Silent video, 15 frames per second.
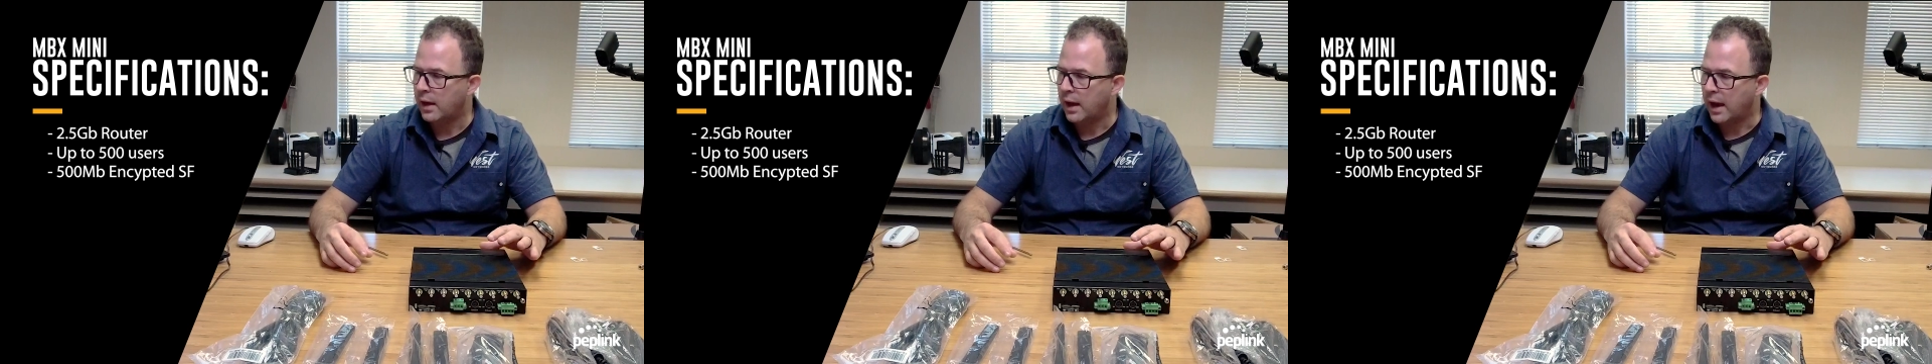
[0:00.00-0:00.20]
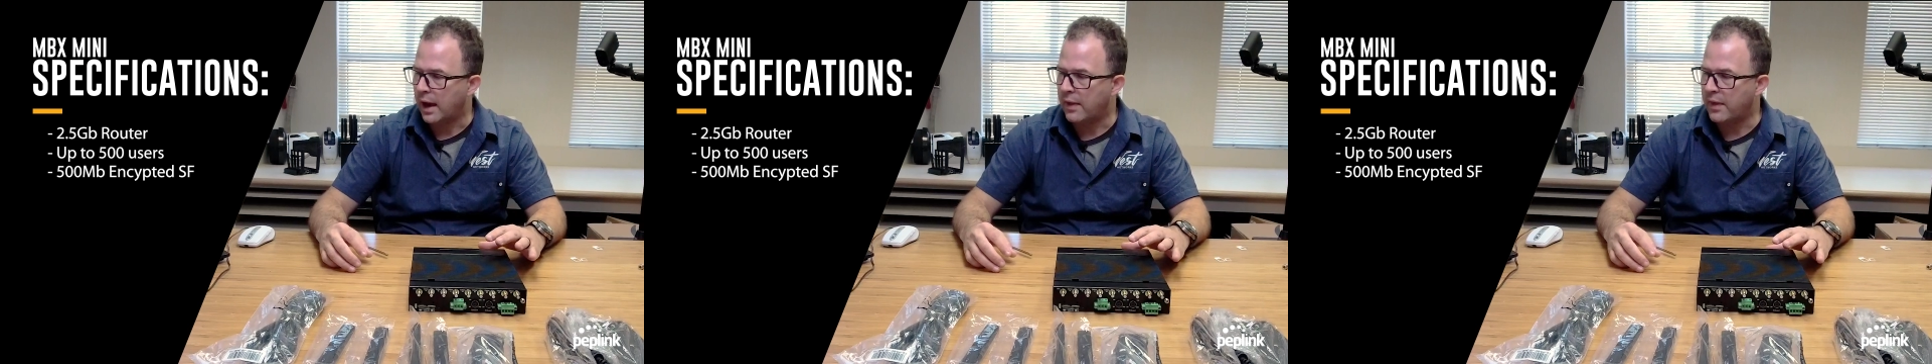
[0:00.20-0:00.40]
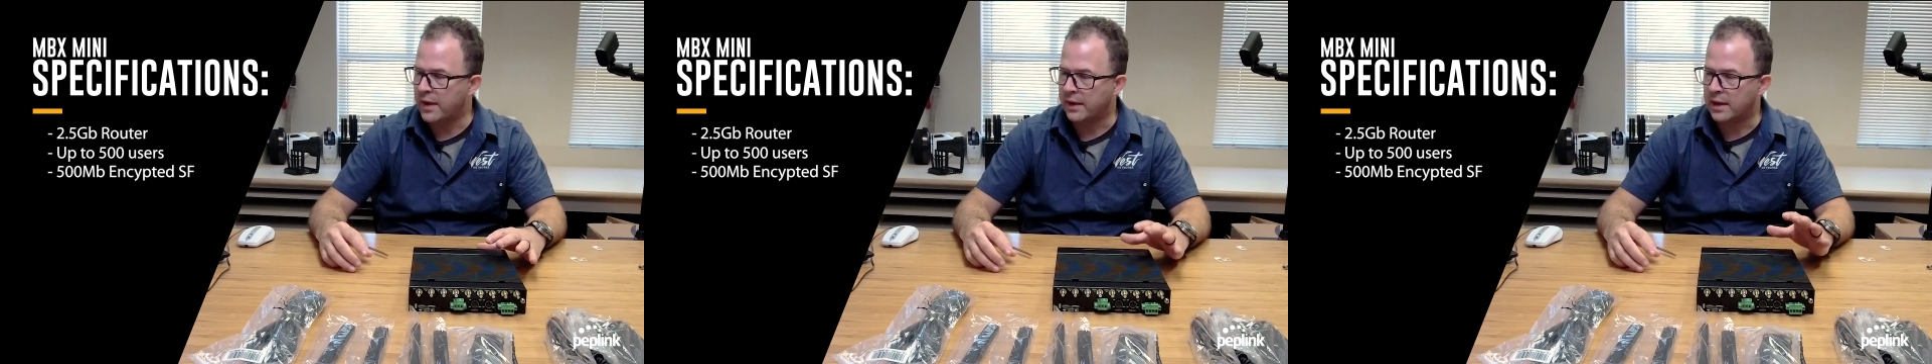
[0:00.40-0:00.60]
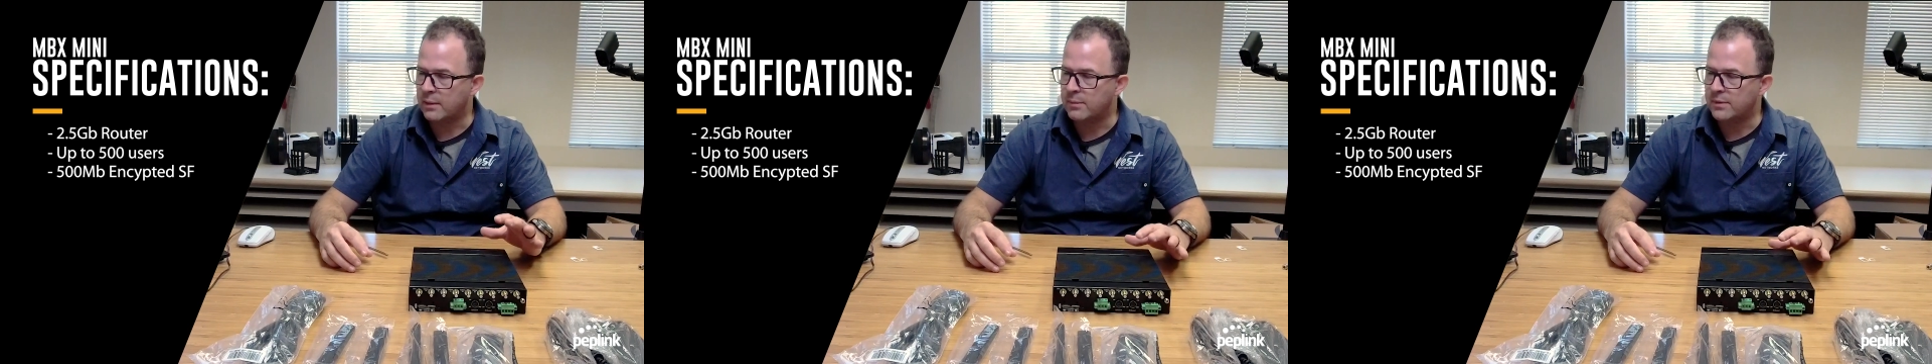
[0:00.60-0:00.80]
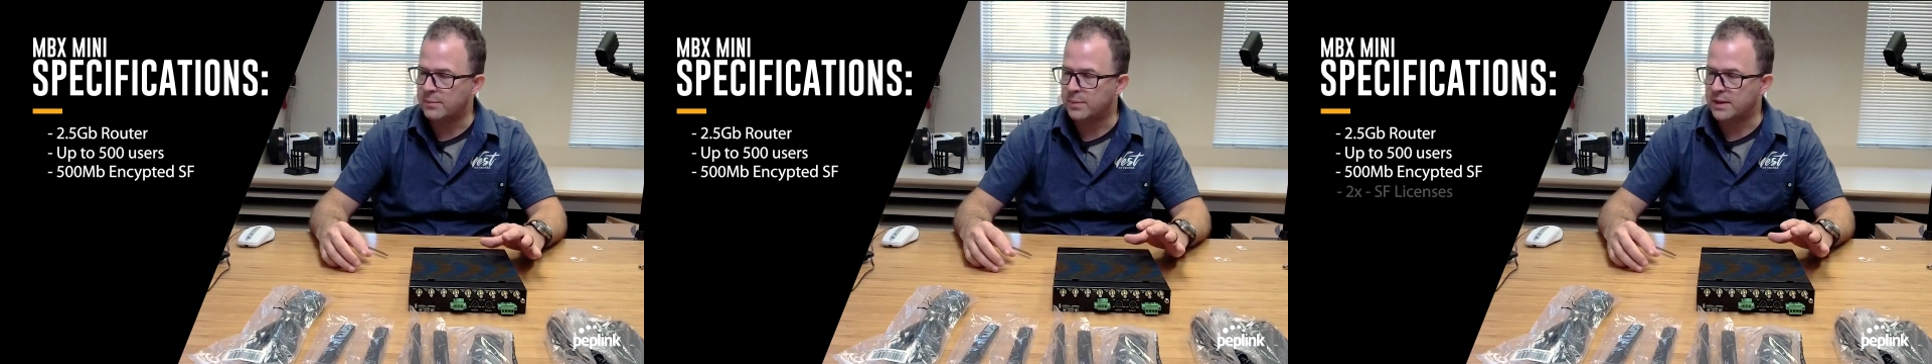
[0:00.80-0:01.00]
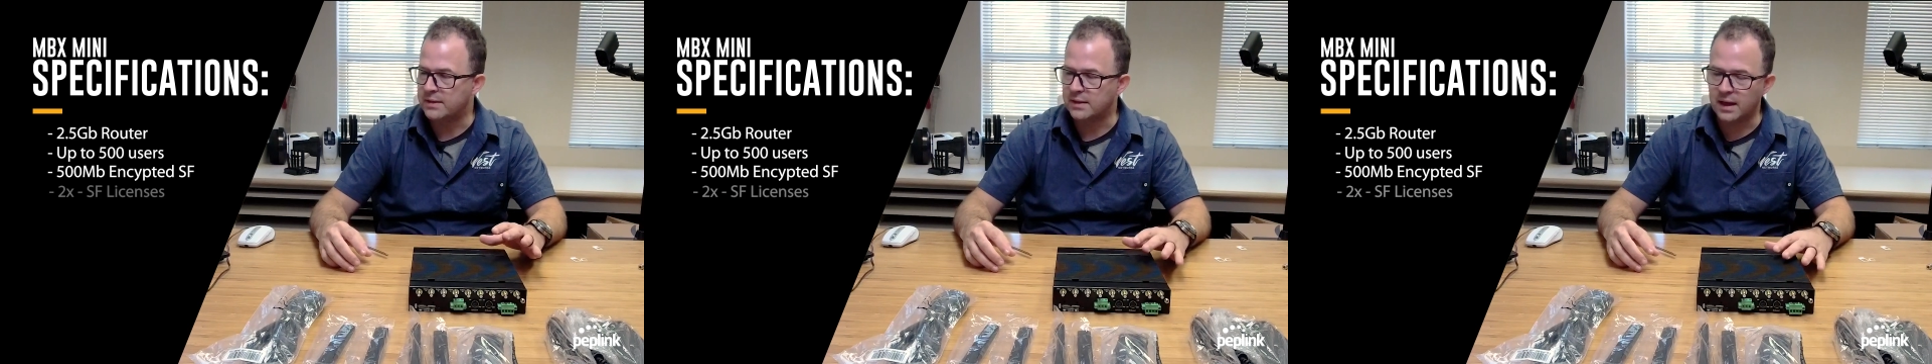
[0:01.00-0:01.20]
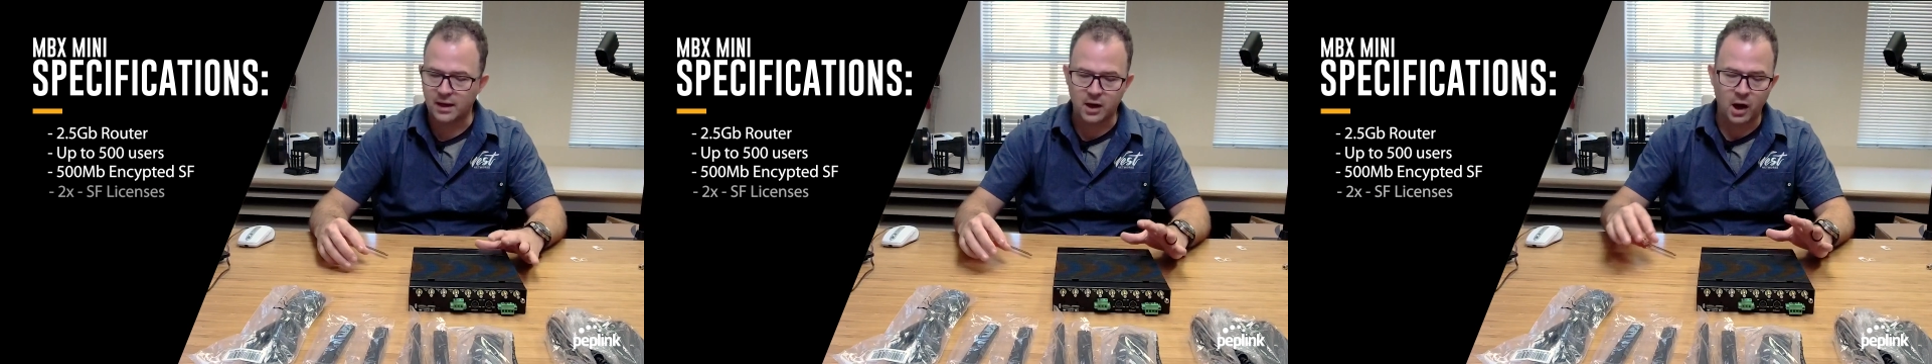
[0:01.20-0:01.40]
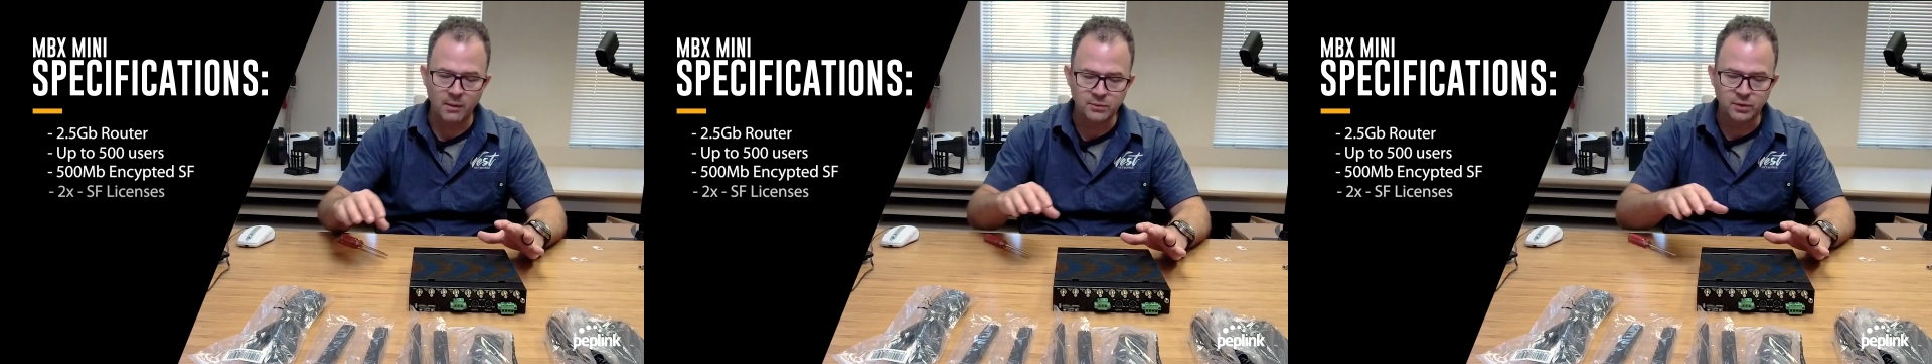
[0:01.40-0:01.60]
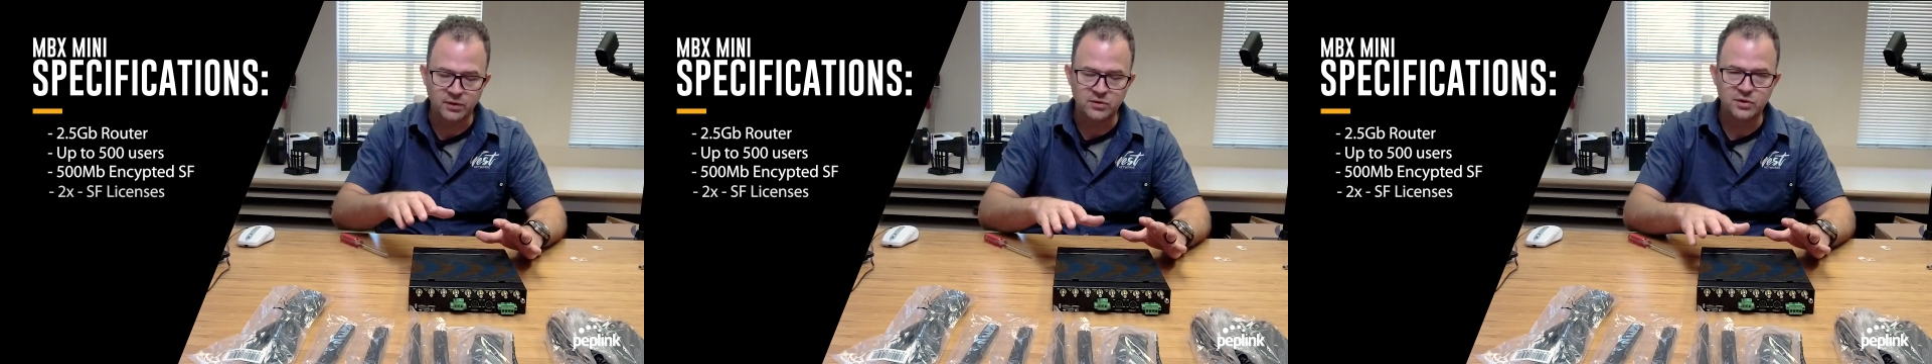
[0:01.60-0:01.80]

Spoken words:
and then it comes with